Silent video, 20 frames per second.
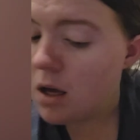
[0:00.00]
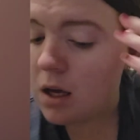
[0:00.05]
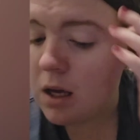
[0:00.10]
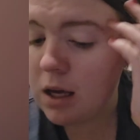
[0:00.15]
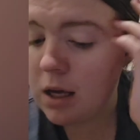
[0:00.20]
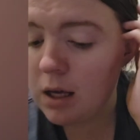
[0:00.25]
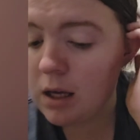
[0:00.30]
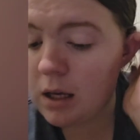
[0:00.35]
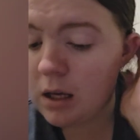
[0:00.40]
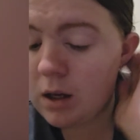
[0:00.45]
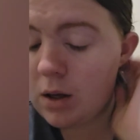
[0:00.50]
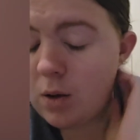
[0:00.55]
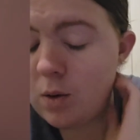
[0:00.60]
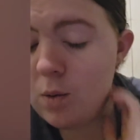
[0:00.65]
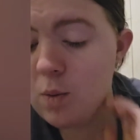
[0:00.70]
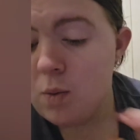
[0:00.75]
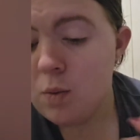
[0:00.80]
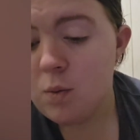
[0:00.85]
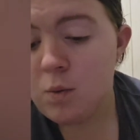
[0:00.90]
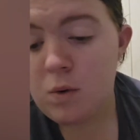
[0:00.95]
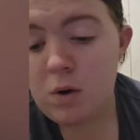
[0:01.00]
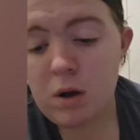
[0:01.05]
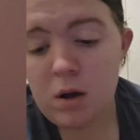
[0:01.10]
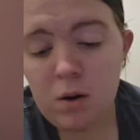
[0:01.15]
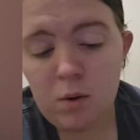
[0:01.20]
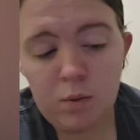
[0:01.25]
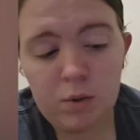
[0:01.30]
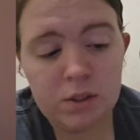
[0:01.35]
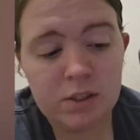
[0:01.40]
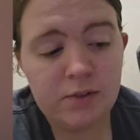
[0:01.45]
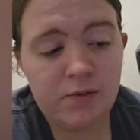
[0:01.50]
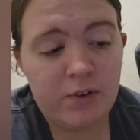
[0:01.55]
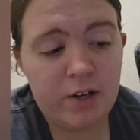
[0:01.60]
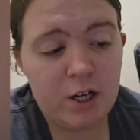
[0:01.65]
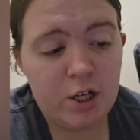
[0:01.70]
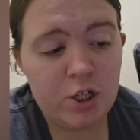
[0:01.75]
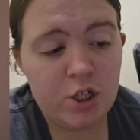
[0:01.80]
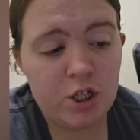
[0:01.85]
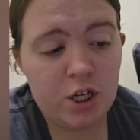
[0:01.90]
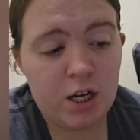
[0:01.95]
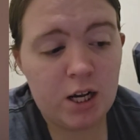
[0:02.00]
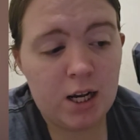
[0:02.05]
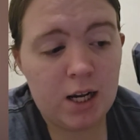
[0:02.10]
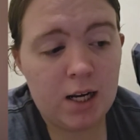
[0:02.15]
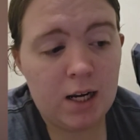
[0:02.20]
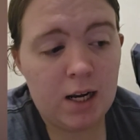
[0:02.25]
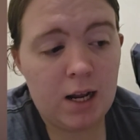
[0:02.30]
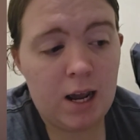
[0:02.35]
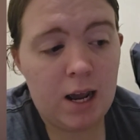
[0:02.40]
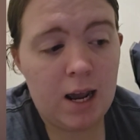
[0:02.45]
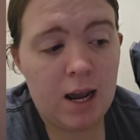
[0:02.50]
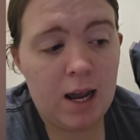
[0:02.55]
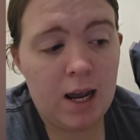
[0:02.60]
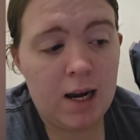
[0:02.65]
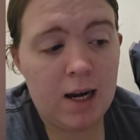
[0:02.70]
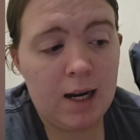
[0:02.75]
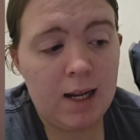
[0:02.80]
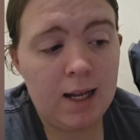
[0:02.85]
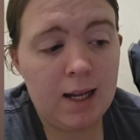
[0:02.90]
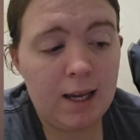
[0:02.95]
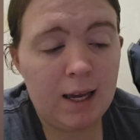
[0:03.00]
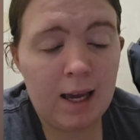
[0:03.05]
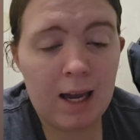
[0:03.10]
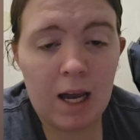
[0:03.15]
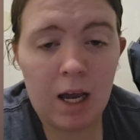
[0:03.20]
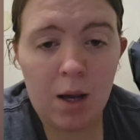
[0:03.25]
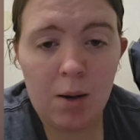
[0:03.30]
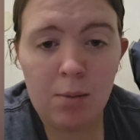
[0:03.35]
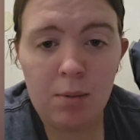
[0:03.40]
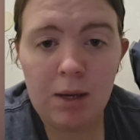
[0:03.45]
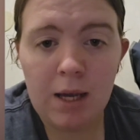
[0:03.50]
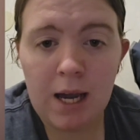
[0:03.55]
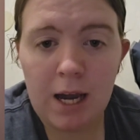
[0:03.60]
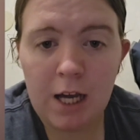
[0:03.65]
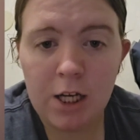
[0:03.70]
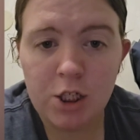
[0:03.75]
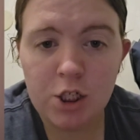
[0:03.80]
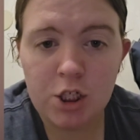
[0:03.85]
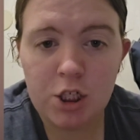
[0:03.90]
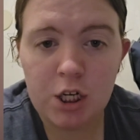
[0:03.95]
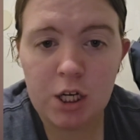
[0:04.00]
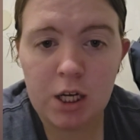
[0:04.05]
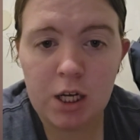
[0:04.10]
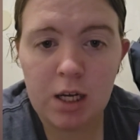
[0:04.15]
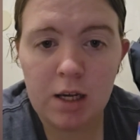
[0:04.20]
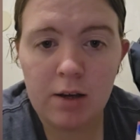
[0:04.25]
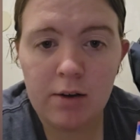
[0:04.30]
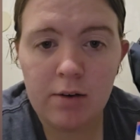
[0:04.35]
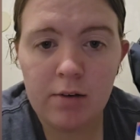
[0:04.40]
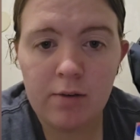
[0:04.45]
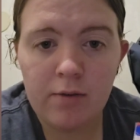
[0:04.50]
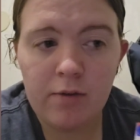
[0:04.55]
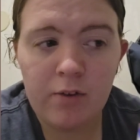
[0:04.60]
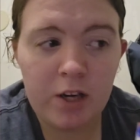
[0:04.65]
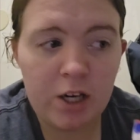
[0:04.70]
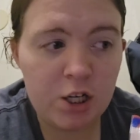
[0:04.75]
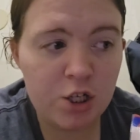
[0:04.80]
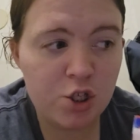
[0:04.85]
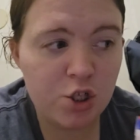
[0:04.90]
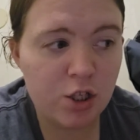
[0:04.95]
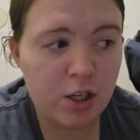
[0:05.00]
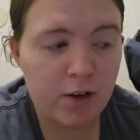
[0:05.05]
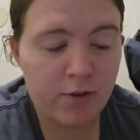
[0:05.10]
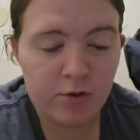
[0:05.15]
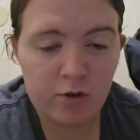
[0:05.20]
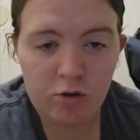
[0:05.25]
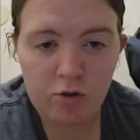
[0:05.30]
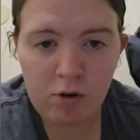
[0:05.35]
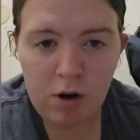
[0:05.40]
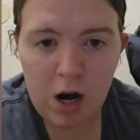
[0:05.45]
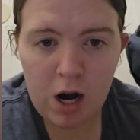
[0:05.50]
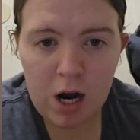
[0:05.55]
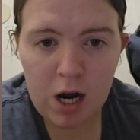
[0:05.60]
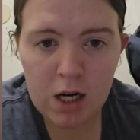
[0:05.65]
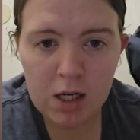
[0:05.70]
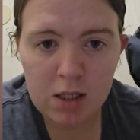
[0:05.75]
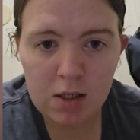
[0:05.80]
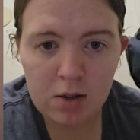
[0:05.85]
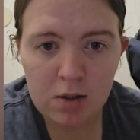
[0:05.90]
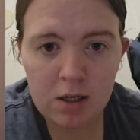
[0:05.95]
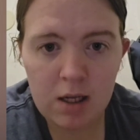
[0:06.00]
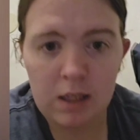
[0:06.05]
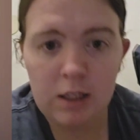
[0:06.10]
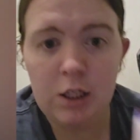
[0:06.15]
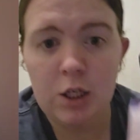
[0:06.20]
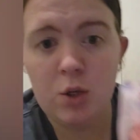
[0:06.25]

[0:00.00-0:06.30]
He was fishing and he kept catching fish left and right and